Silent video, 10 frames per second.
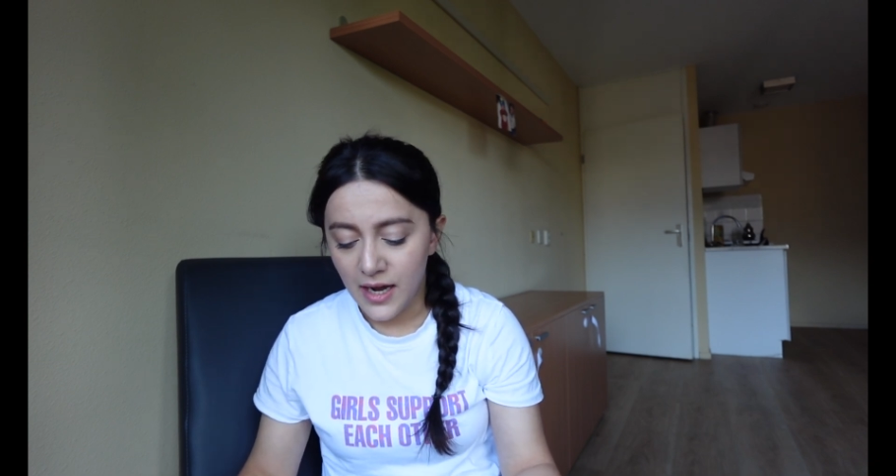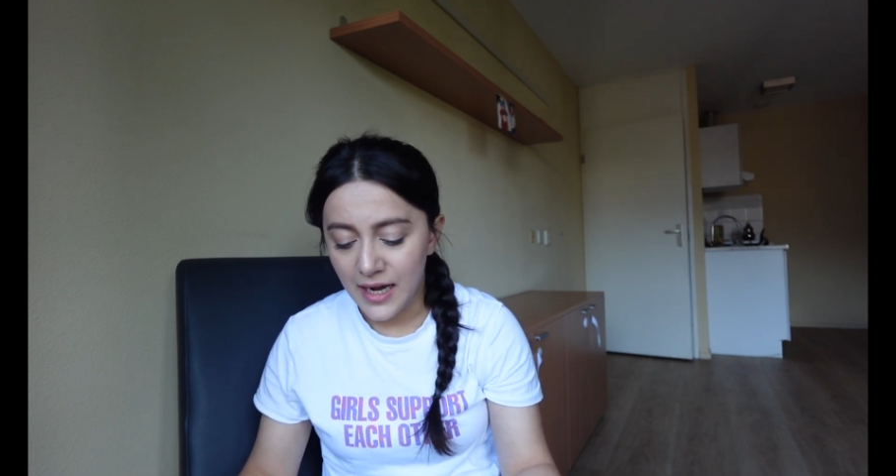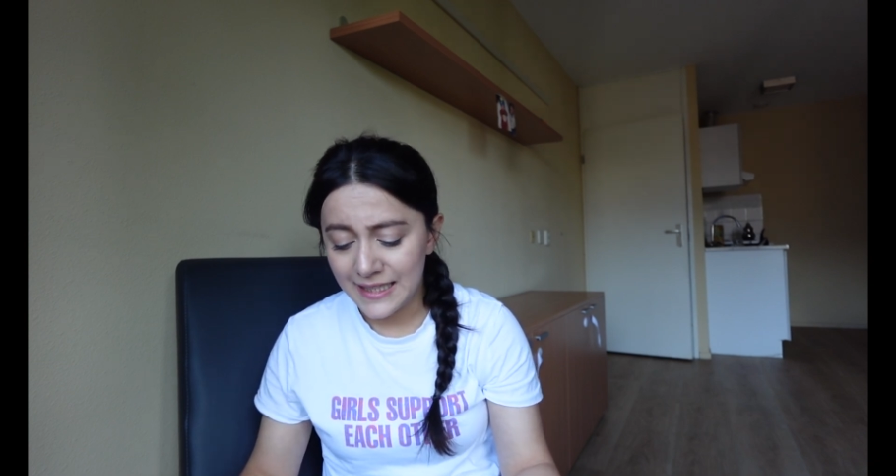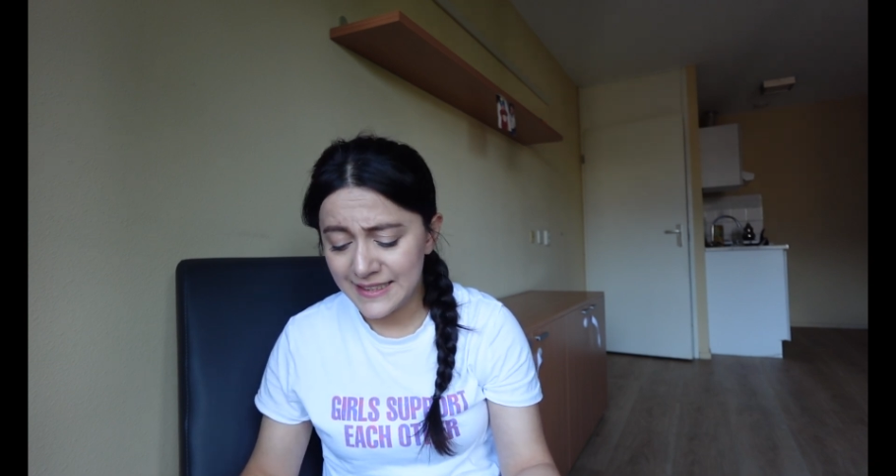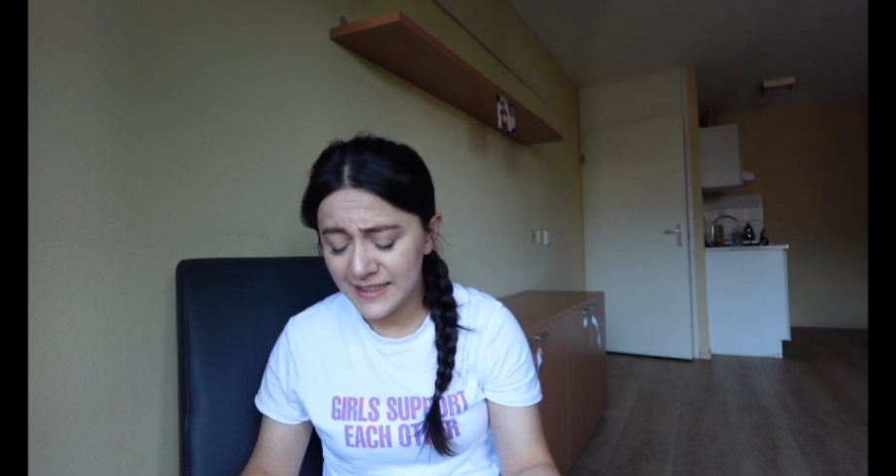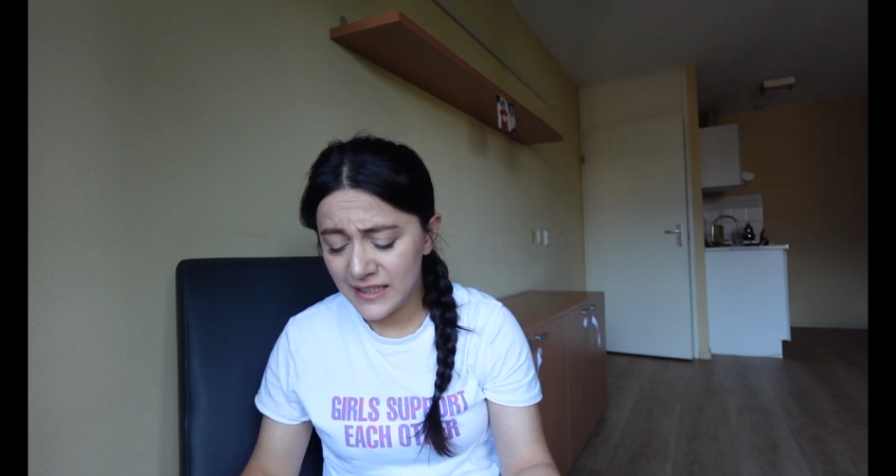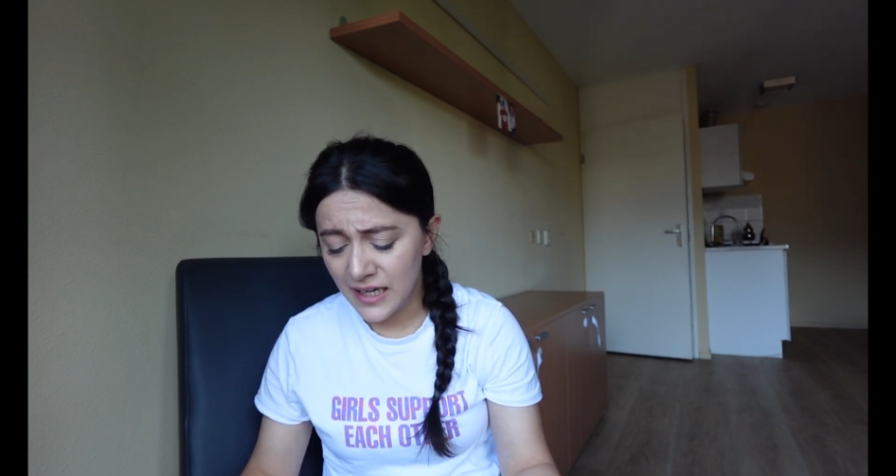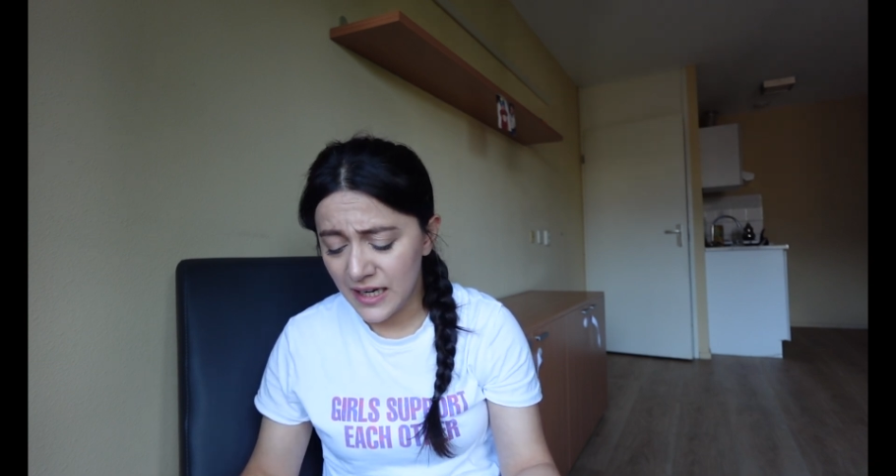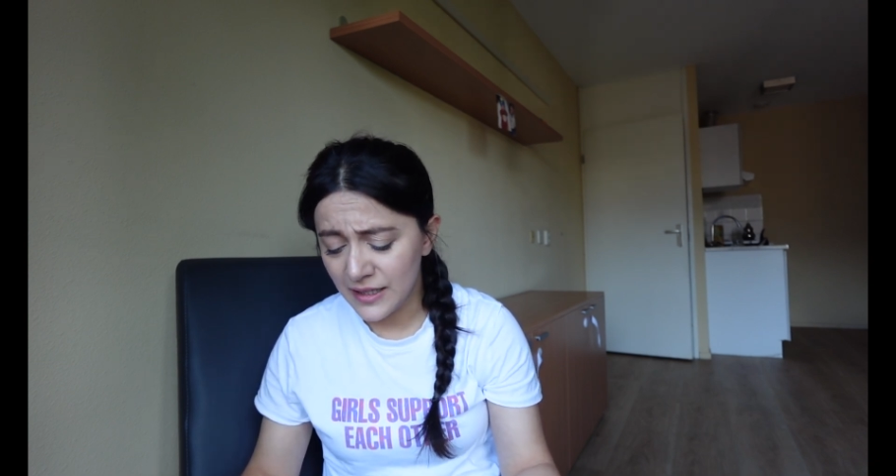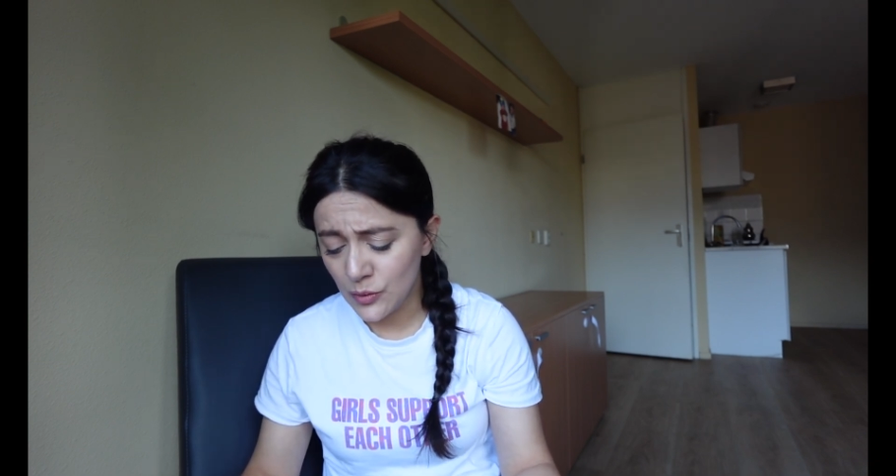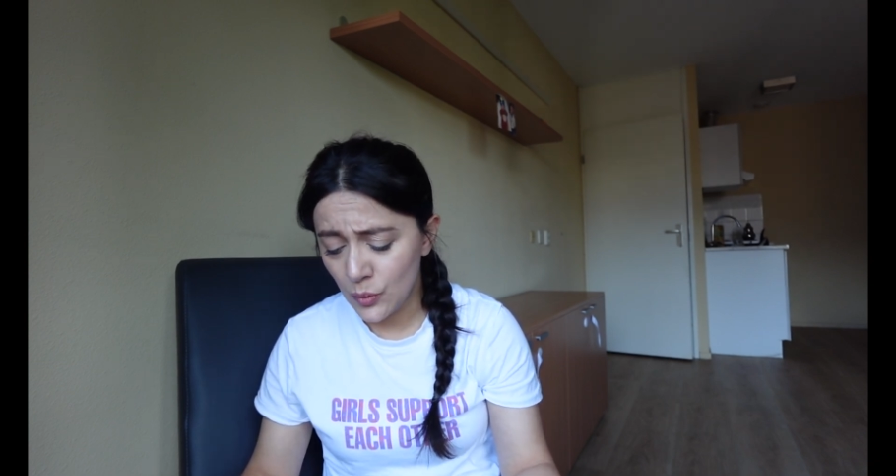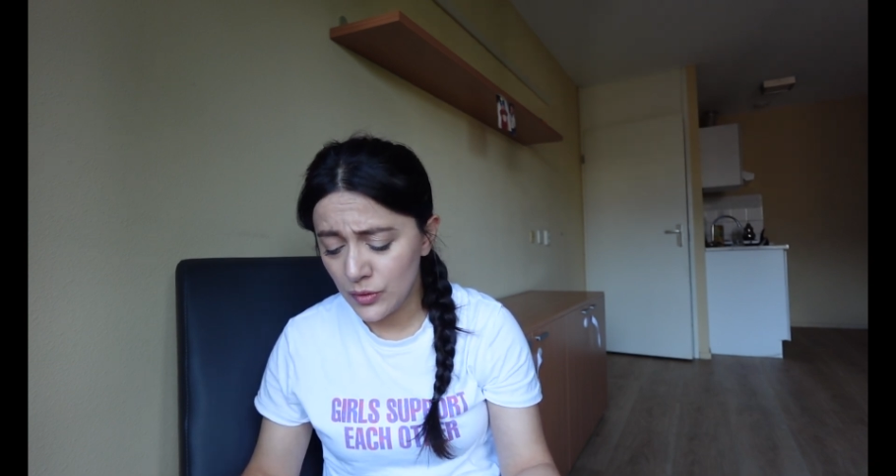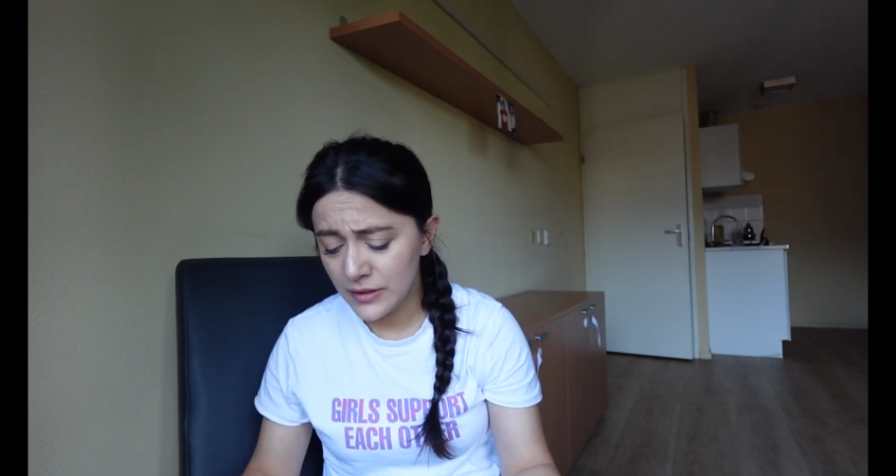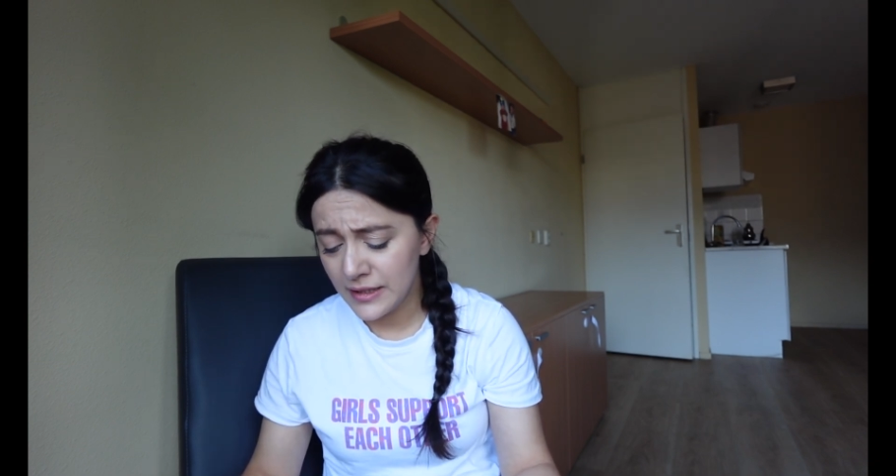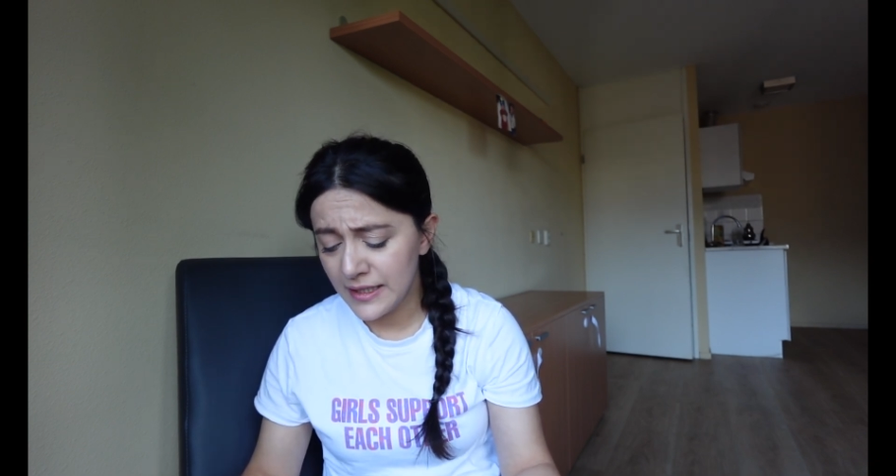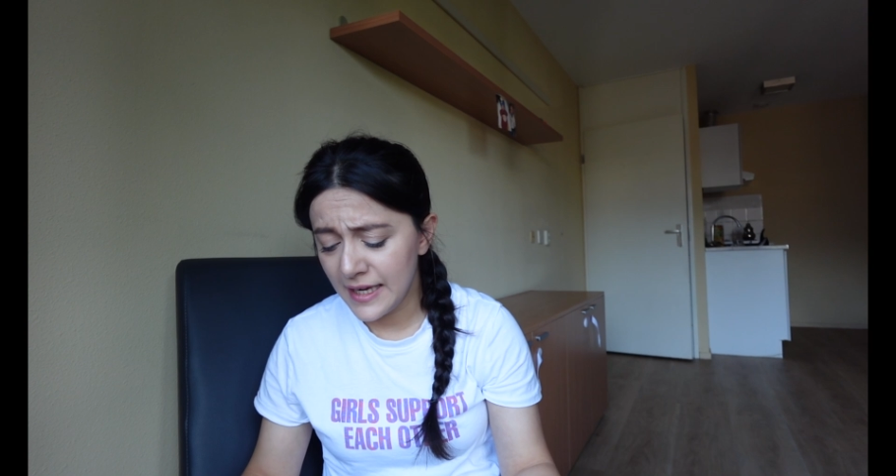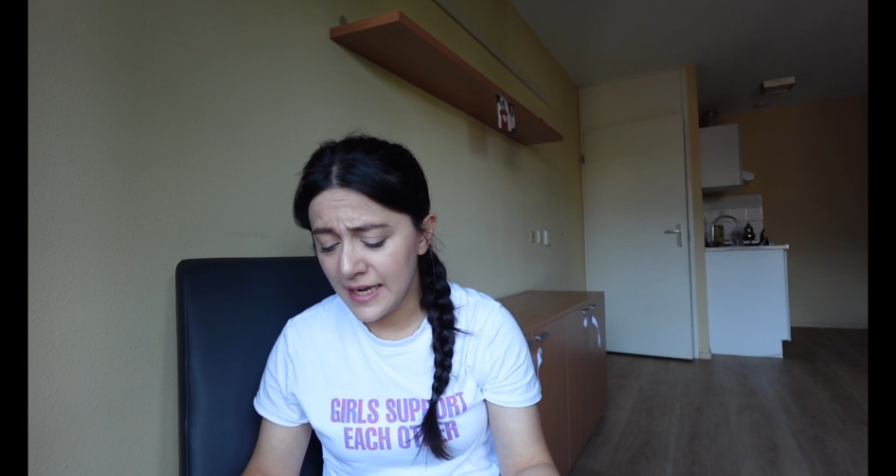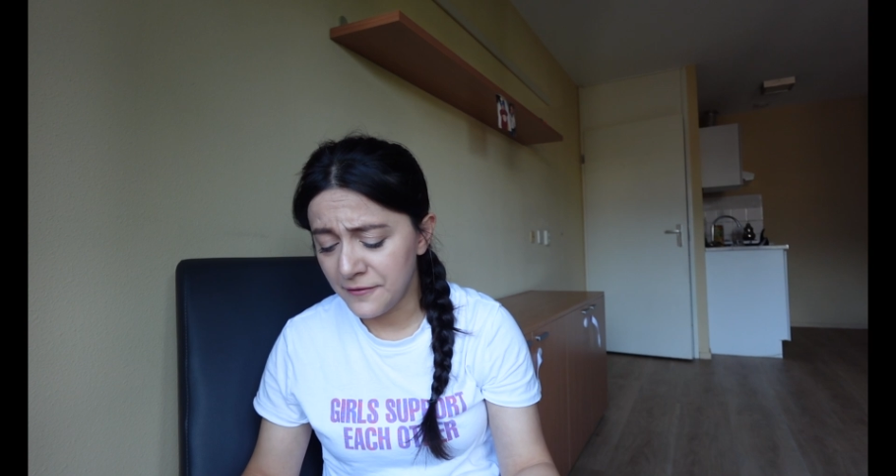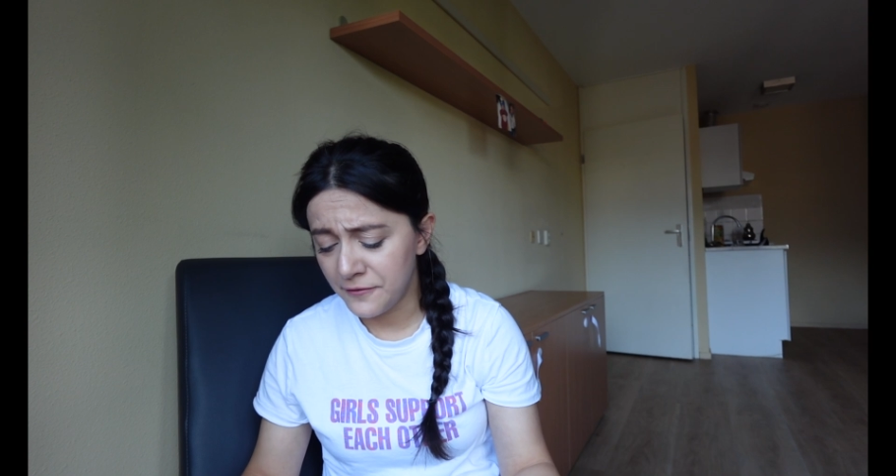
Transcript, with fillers: I think I had only a